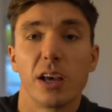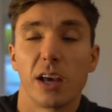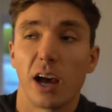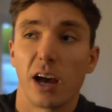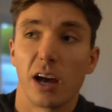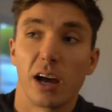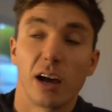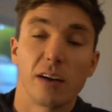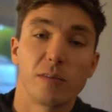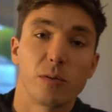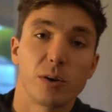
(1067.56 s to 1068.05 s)

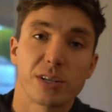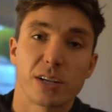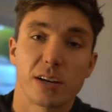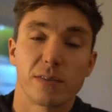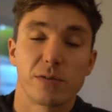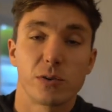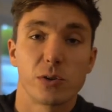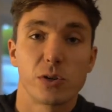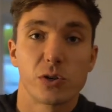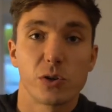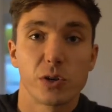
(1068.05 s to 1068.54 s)
Otherwise,
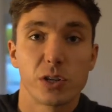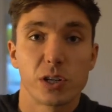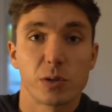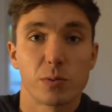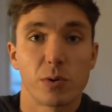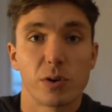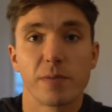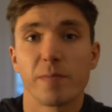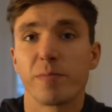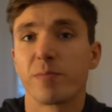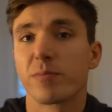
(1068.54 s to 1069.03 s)
if you enjoy this
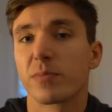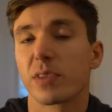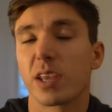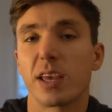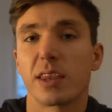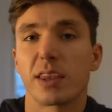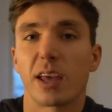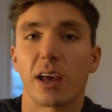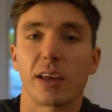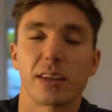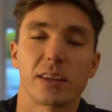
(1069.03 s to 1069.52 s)
one,
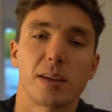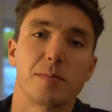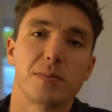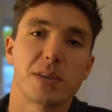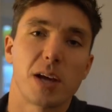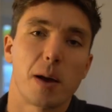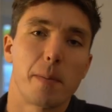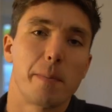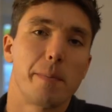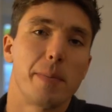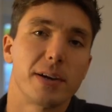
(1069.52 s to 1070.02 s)
hit that thumbs
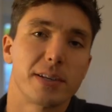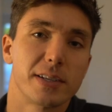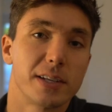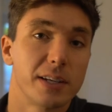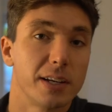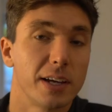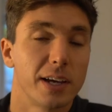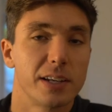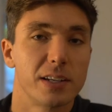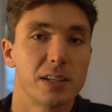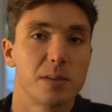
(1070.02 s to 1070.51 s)
up
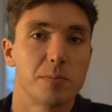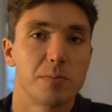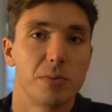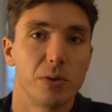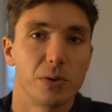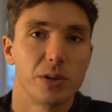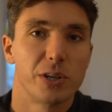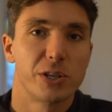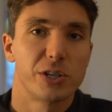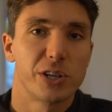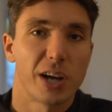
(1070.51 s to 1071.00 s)
button and
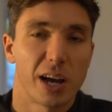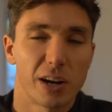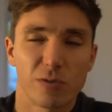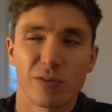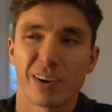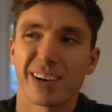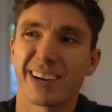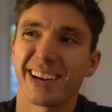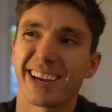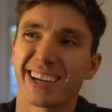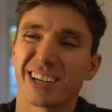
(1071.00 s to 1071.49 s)
support the channel.
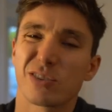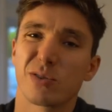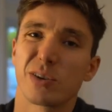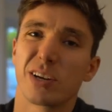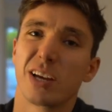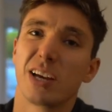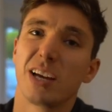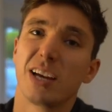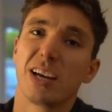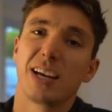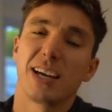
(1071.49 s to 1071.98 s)
Right next to
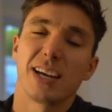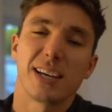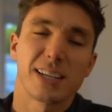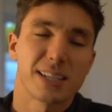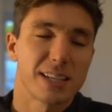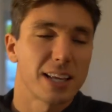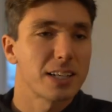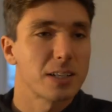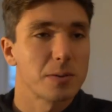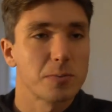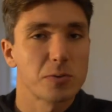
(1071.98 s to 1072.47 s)
it is
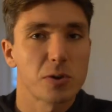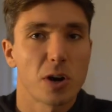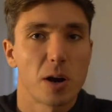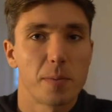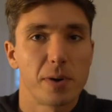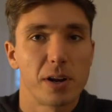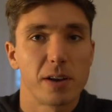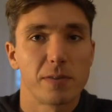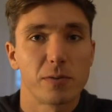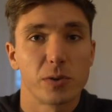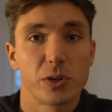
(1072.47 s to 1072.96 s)
that subscribe
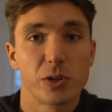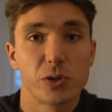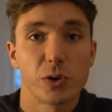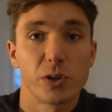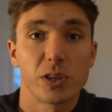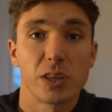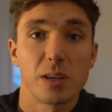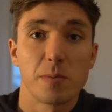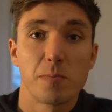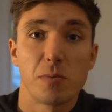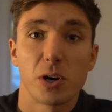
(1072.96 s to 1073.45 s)
button if you want to
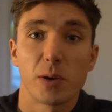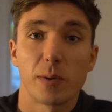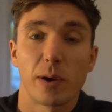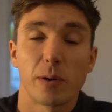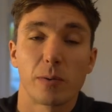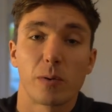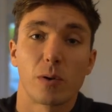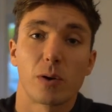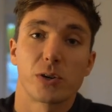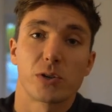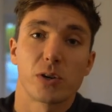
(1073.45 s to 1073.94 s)
join the
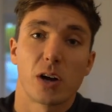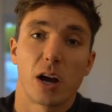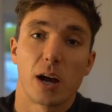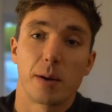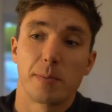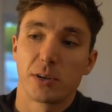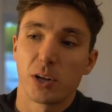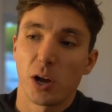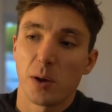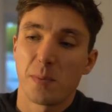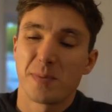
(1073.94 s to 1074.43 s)
Bodyweight Warrior
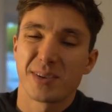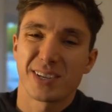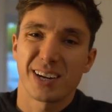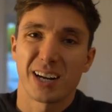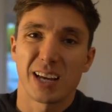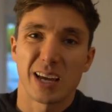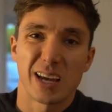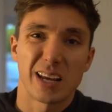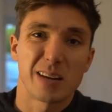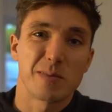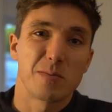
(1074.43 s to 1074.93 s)
tribe. Don't miss out
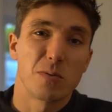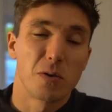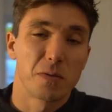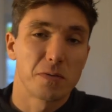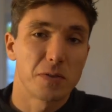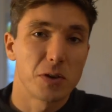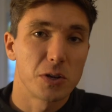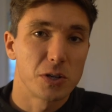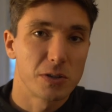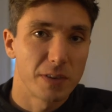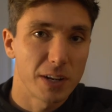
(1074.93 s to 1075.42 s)
on any more
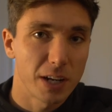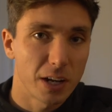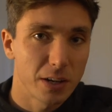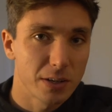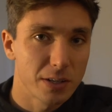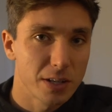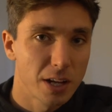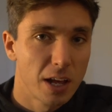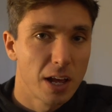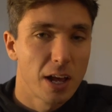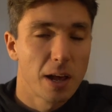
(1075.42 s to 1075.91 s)
future
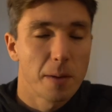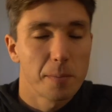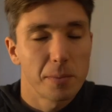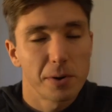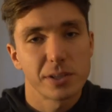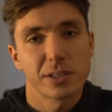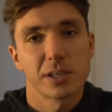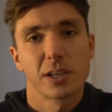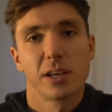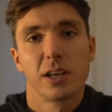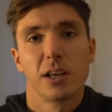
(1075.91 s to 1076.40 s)
videos.
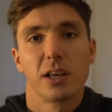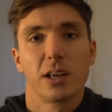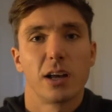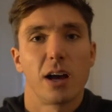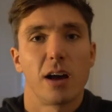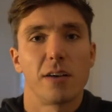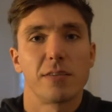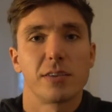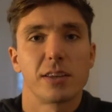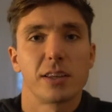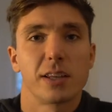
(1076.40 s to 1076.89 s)
But
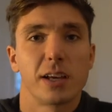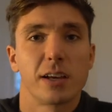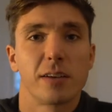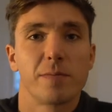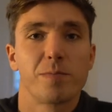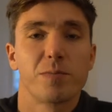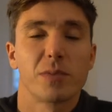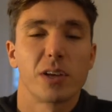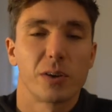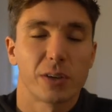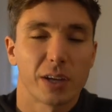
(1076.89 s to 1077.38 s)
other than
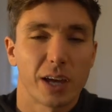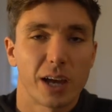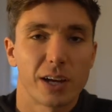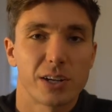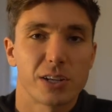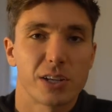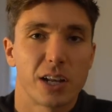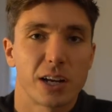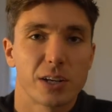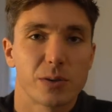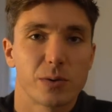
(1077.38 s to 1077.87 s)
that, I'll catch
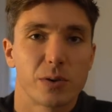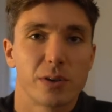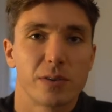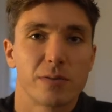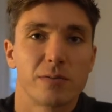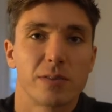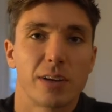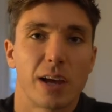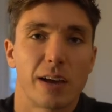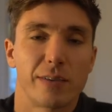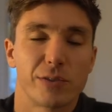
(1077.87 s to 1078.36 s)
you in the next one.
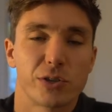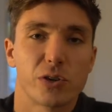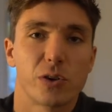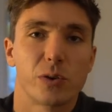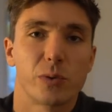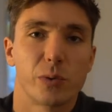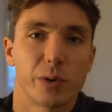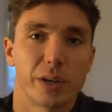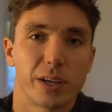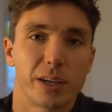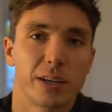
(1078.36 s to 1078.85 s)
Have a
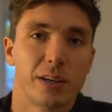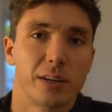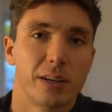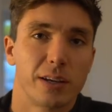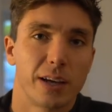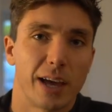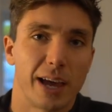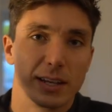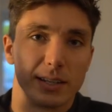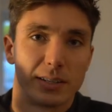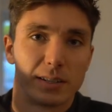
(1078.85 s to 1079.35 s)
strong week,
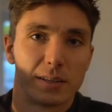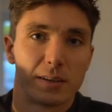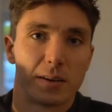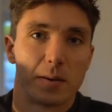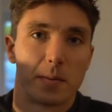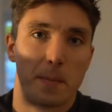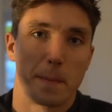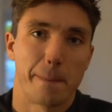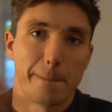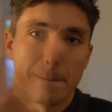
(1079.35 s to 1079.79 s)
and bye.